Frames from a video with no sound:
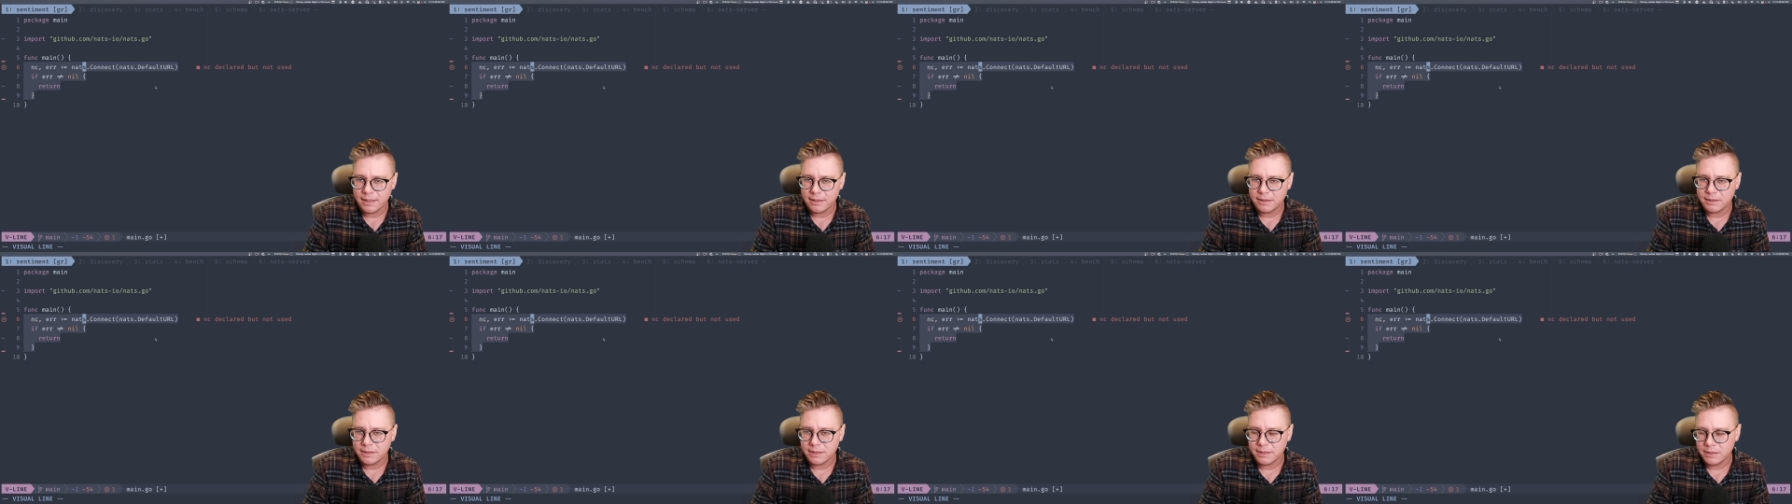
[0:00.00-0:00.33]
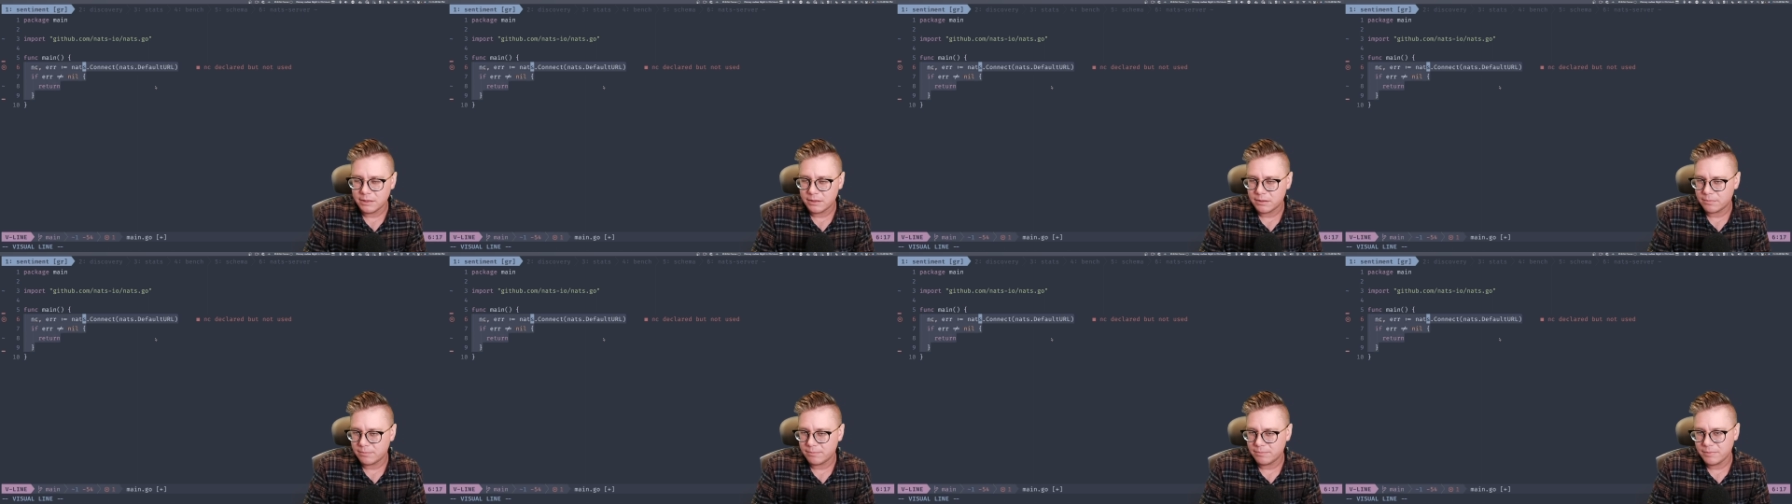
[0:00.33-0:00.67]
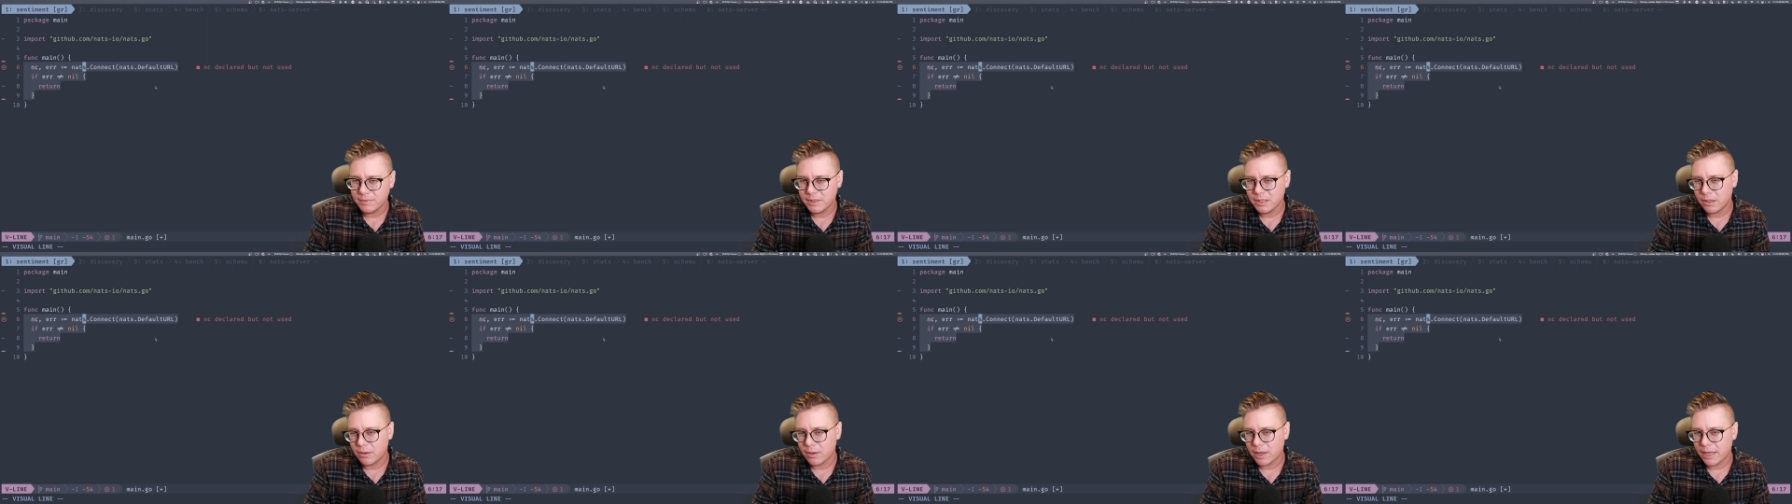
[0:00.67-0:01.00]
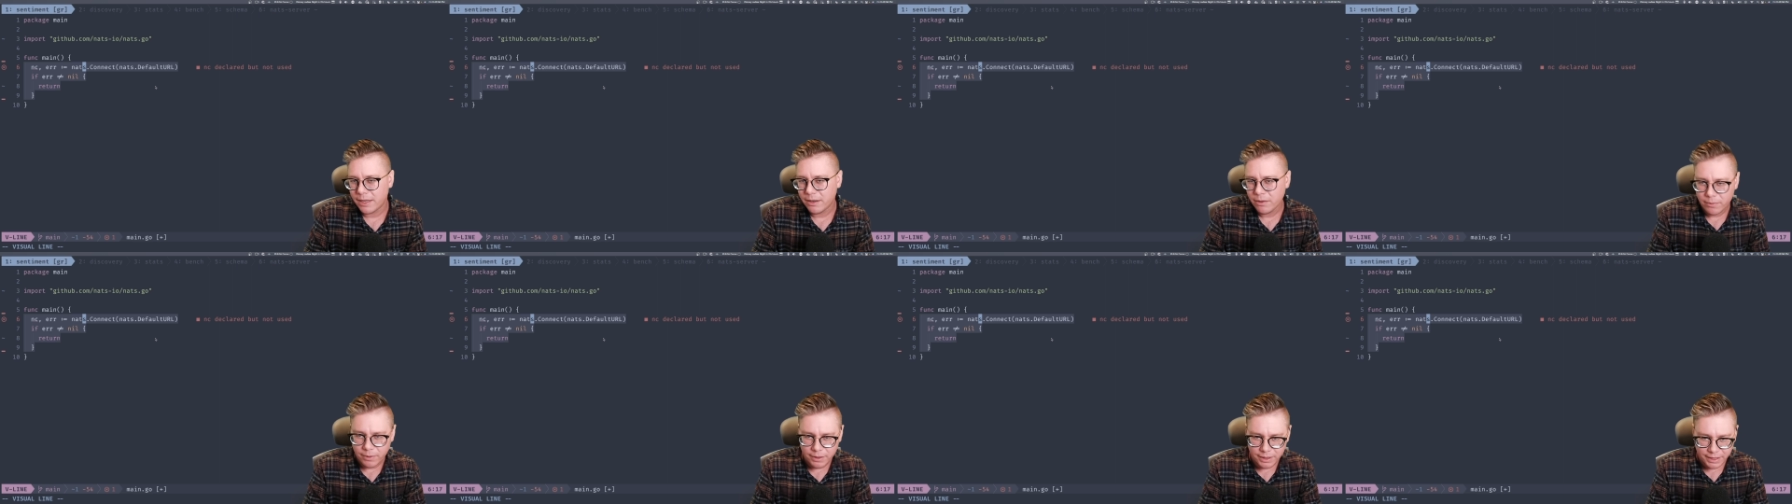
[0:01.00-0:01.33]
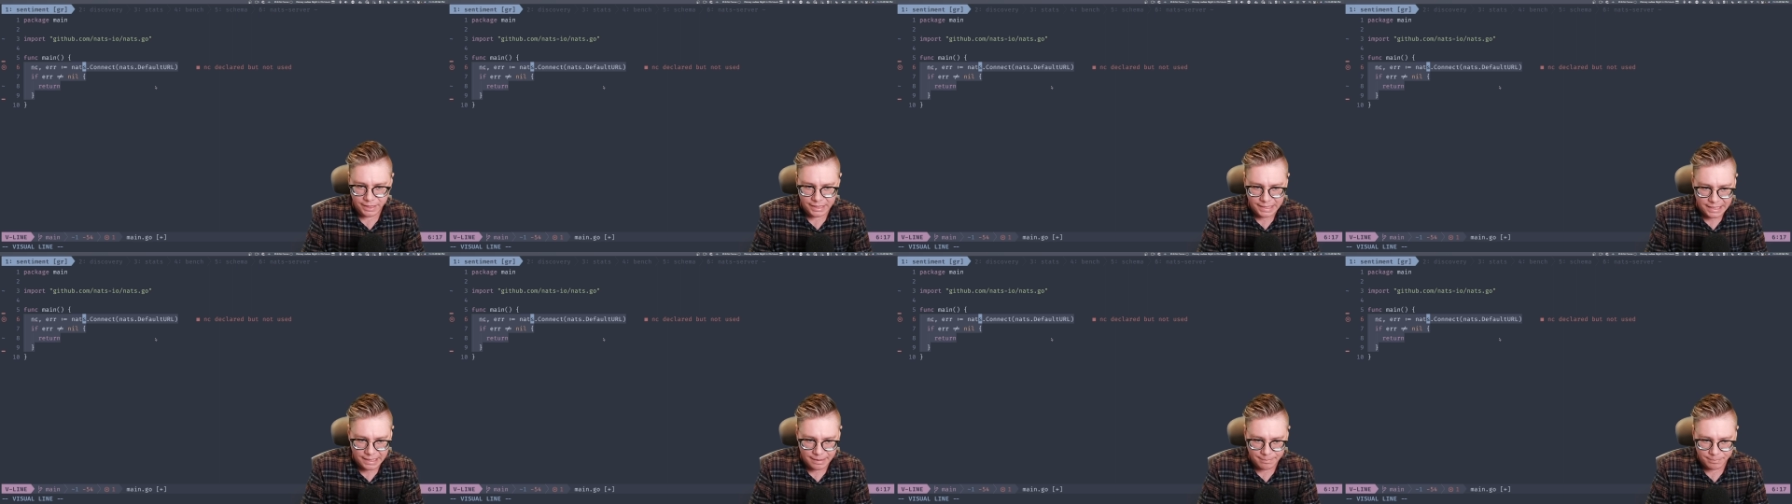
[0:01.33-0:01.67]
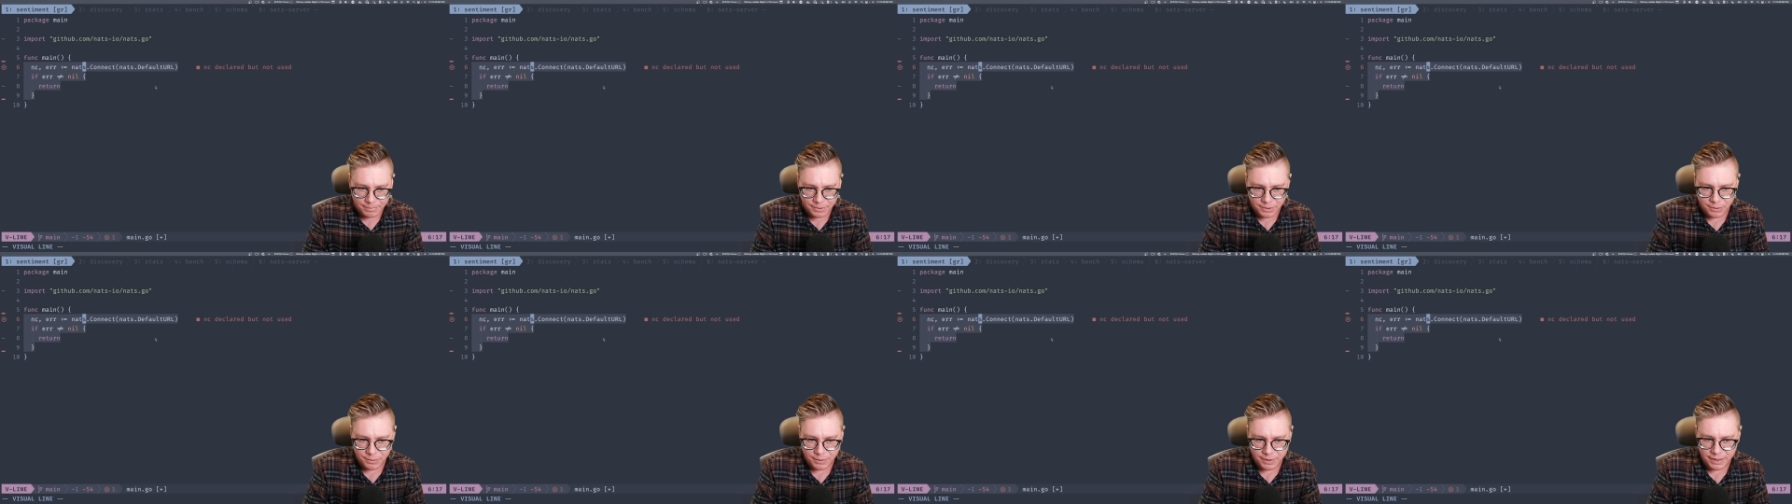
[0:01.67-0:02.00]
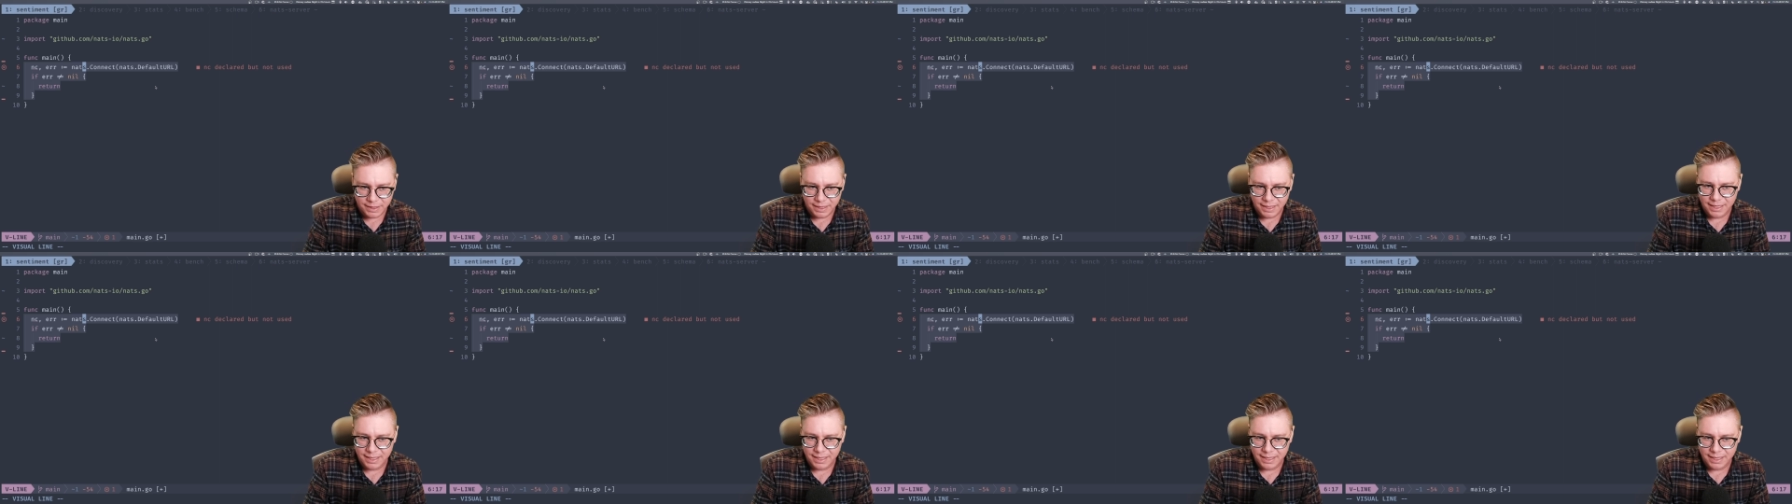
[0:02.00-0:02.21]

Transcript: since I don't want to keep doing